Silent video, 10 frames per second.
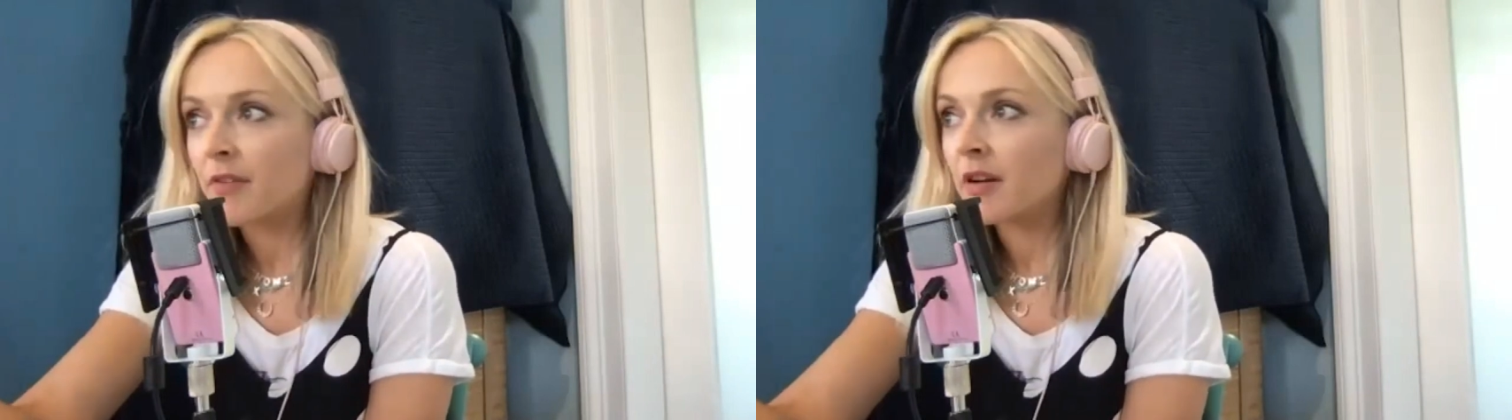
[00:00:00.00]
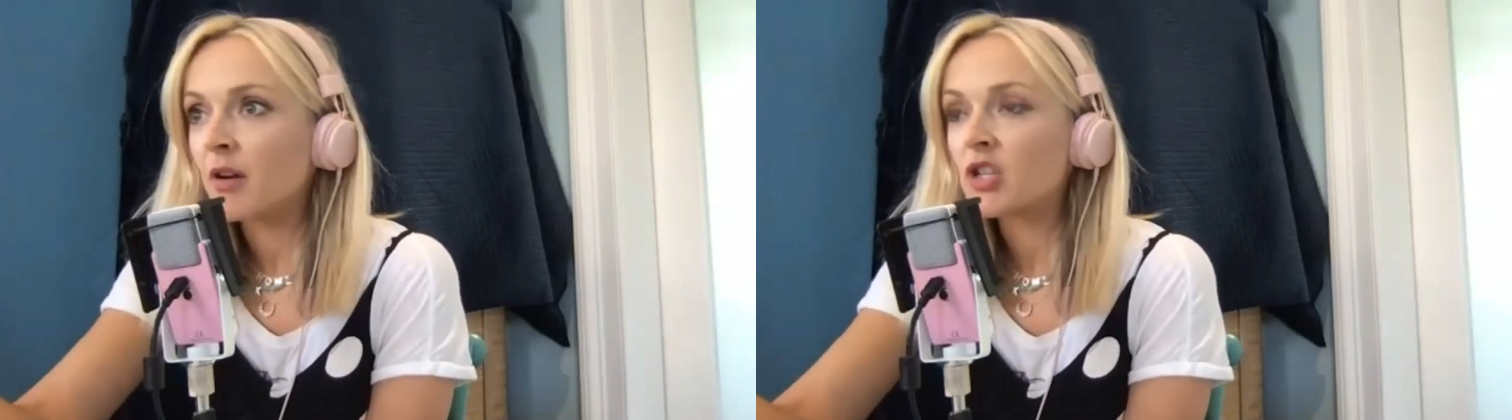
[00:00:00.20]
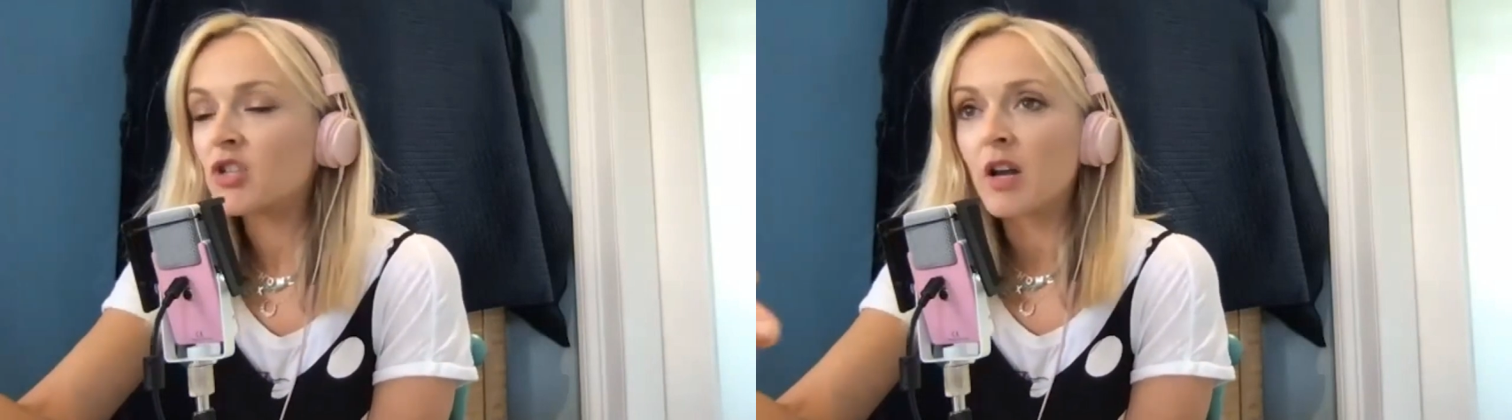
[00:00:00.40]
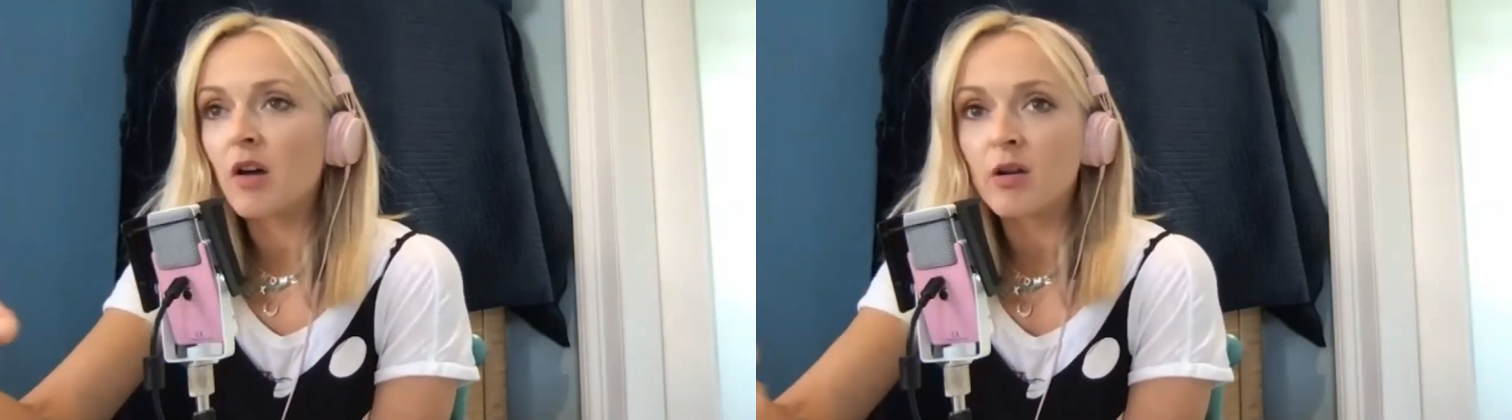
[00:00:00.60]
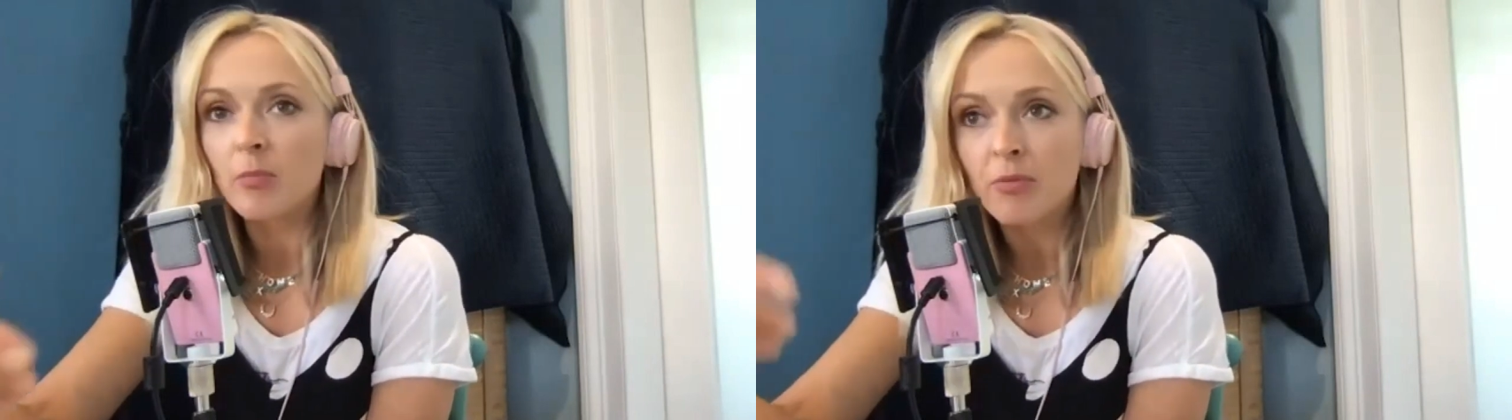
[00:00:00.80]
very much
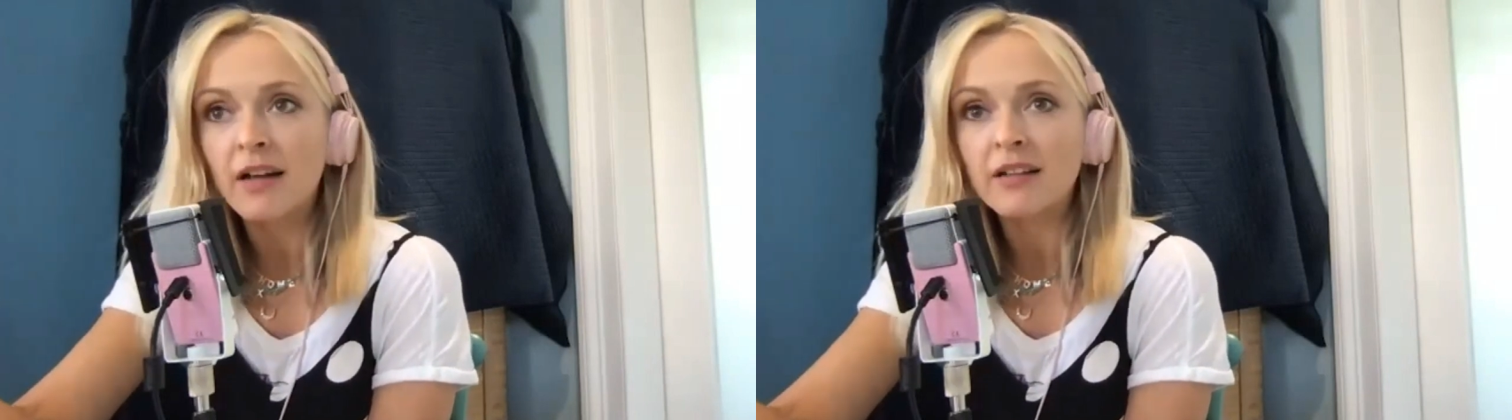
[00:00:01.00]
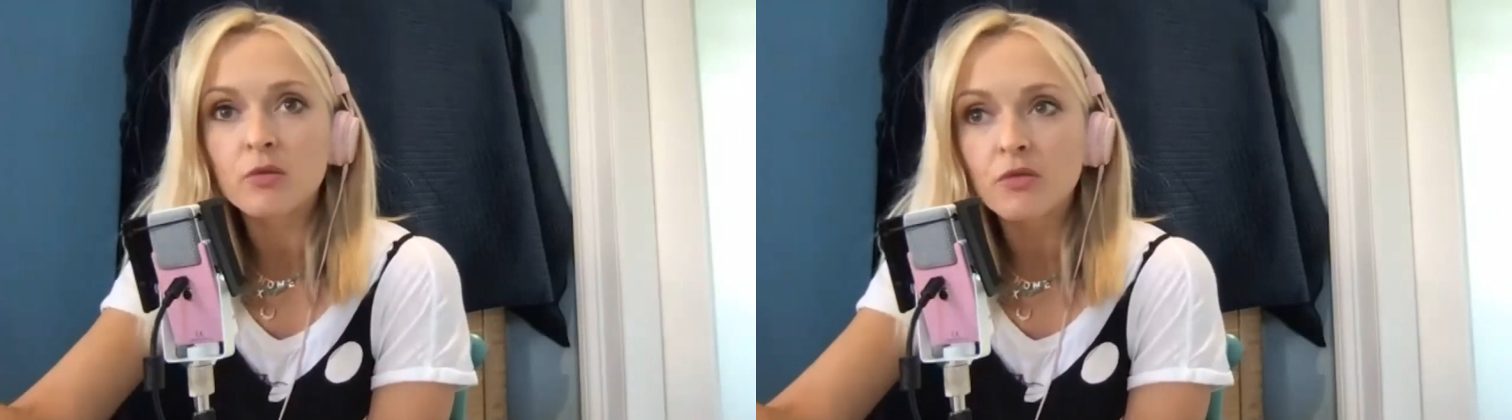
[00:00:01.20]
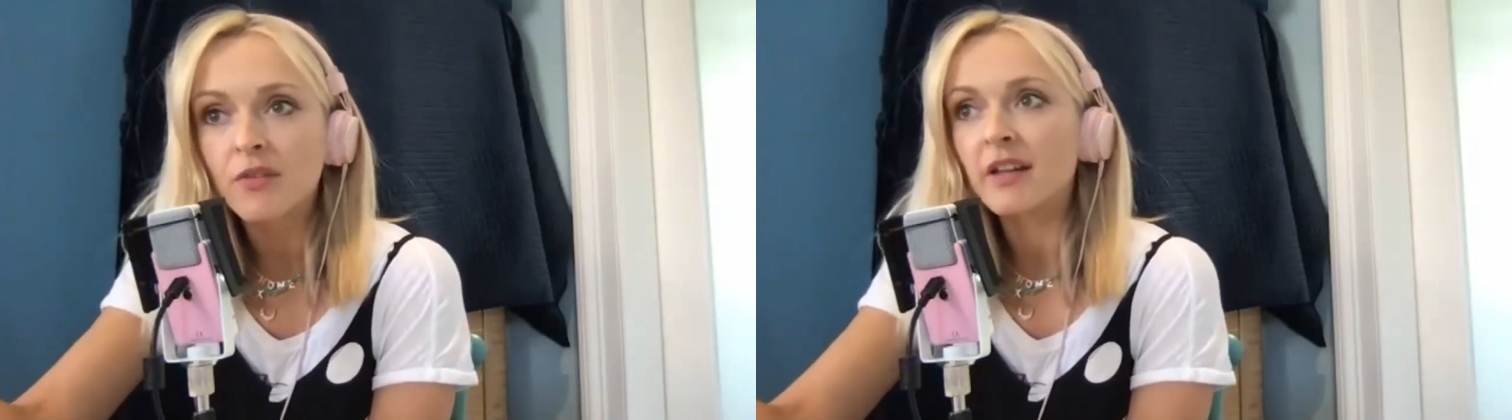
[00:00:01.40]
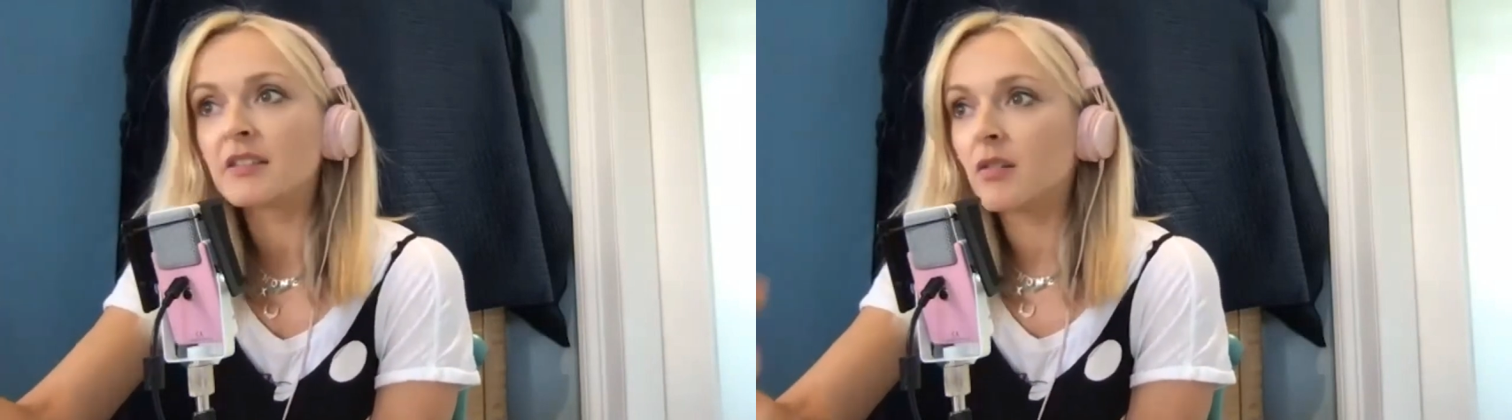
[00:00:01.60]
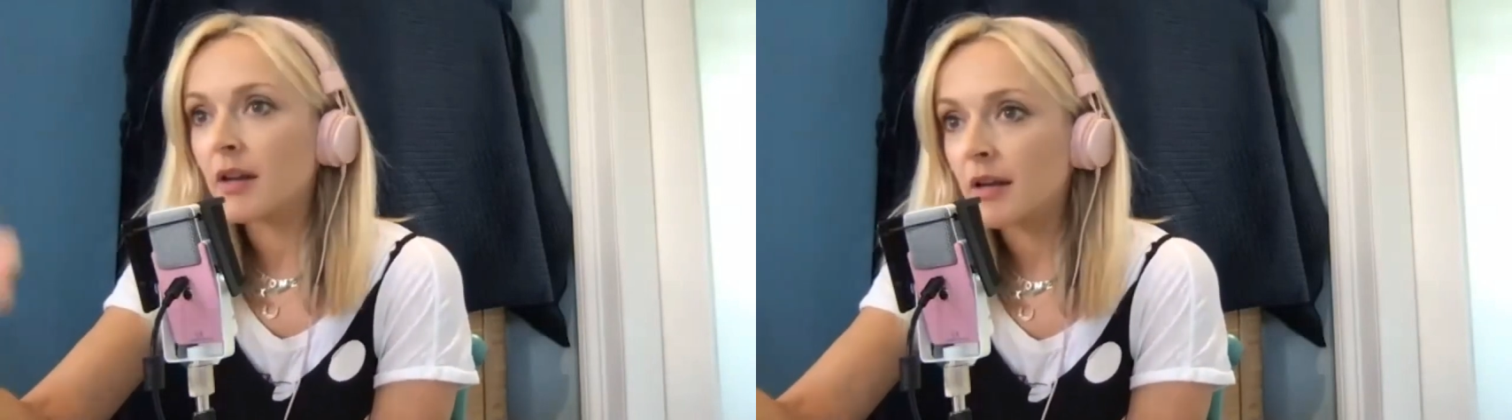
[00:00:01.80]
rely on practical
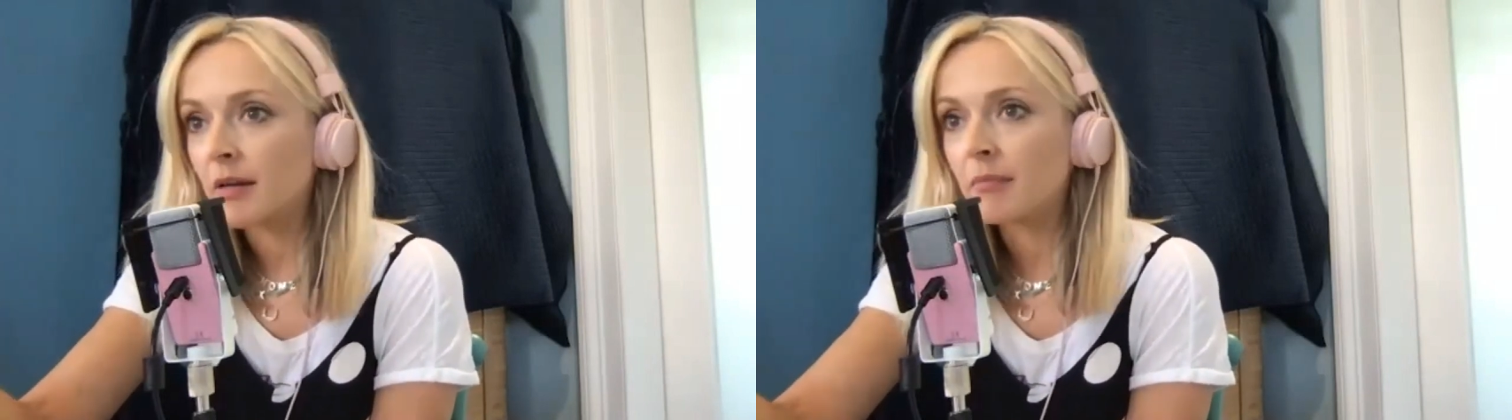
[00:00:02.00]
things like